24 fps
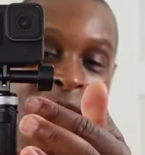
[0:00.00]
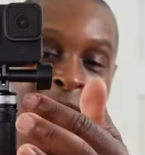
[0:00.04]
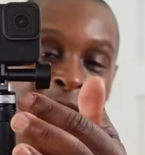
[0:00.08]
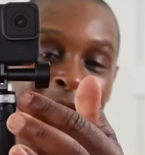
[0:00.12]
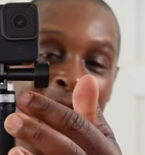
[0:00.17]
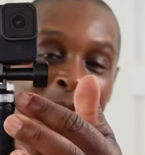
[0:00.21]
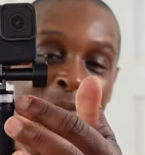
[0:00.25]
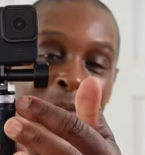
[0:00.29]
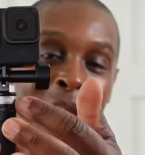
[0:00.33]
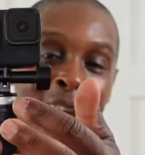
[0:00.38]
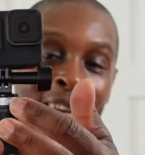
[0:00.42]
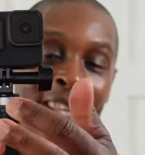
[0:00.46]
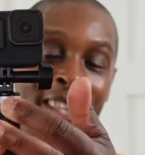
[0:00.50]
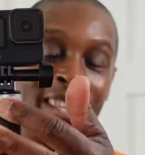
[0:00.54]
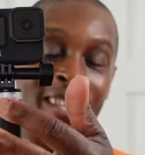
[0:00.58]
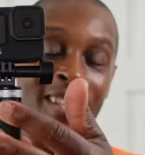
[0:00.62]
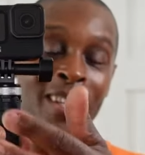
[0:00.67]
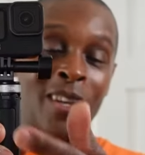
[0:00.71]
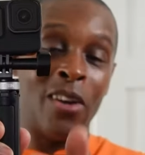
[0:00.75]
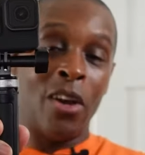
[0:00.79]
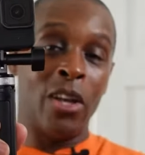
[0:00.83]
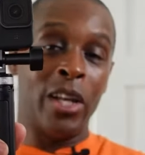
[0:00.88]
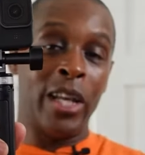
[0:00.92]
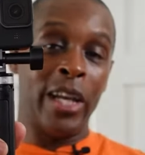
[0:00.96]
they've made this
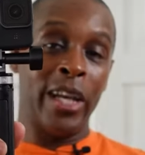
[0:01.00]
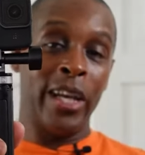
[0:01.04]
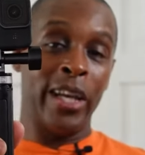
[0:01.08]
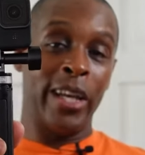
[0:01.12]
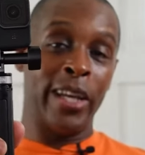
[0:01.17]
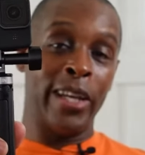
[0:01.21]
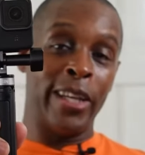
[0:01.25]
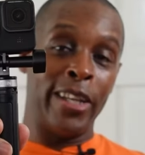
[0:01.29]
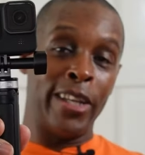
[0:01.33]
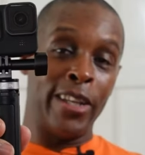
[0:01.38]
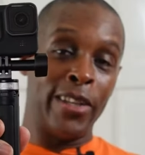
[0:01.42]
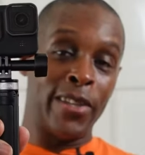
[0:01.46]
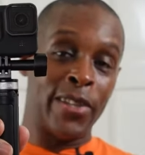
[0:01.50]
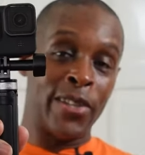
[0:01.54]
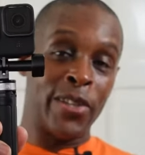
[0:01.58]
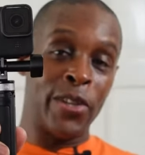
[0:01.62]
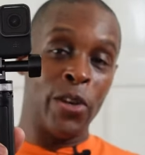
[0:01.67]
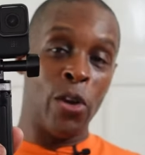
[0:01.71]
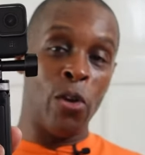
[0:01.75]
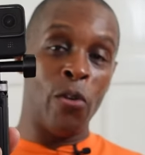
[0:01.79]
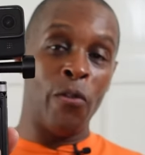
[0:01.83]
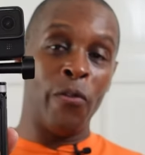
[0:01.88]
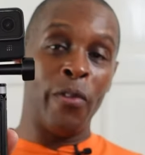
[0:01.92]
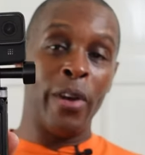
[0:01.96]
collar in
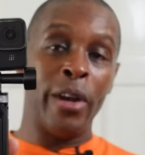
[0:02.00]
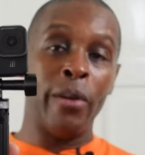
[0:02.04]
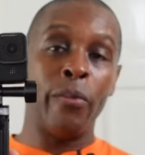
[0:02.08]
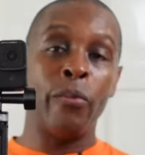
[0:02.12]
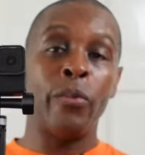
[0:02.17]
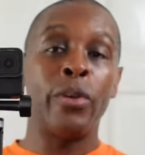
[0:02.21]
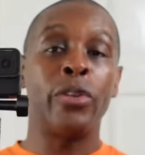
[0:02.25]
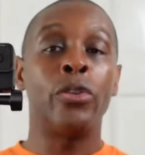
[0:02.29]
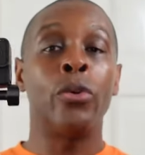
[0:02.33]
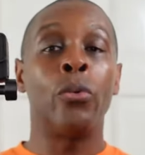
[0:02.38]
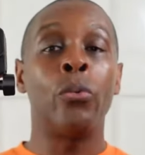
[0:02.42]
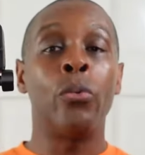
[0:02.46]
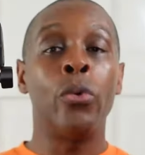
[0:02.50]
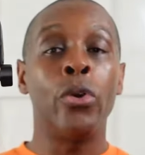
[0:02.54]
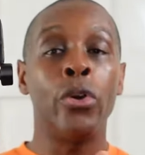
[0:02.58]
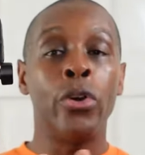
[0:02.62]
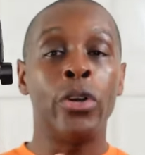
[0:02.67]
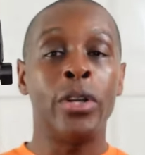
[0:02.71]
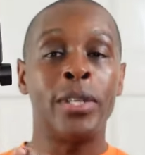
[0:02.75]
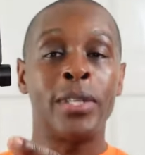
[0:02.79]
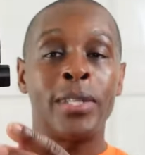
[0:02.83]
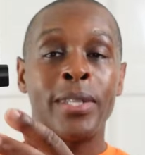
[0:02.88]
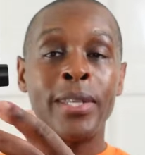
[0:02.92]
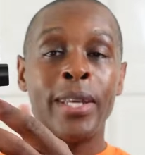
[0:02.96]
silver with the
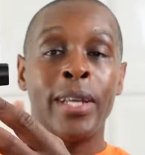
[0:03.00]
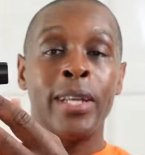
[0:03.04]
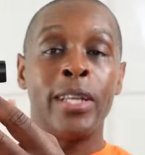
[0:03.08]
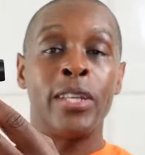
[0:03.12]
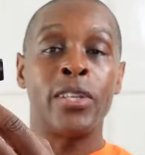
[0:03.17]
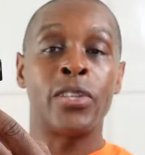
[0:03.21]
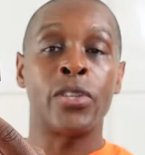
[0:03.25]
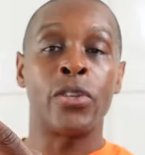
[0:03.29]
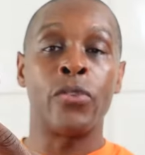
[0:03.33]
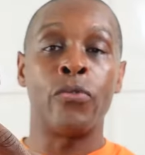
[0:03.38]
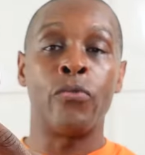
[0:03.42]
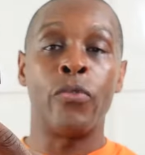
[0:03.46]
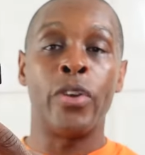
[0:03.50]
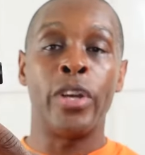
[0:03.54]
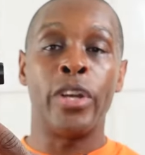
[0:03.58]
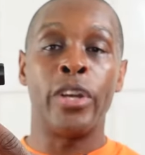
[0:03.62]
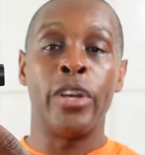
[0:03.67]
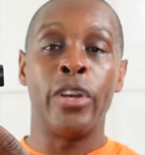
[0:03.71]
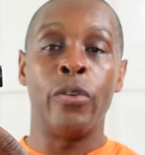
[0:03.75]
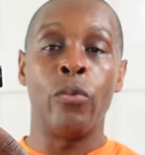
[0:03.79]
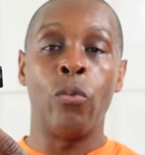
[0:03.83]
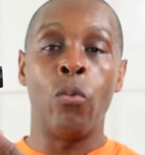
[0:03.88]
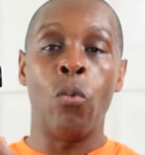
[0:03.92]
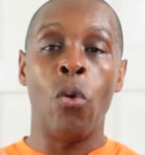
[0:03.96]
words Telesin written
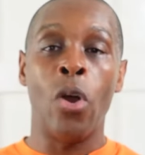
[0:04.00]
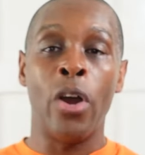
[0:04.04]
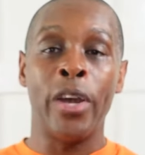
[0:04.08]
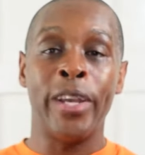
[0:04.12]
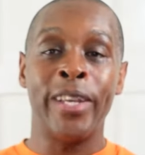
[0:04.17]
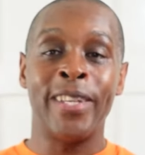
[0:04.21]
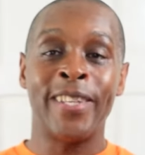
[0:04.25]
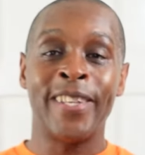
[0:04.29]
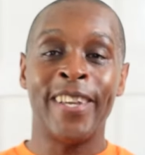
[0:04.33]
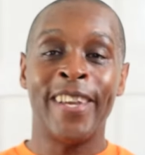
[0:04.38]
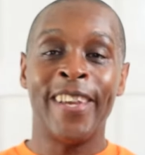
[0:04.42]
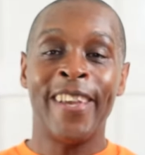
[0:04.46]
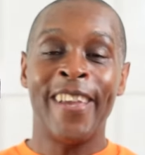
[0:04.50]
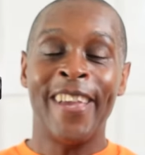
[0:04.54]
in white.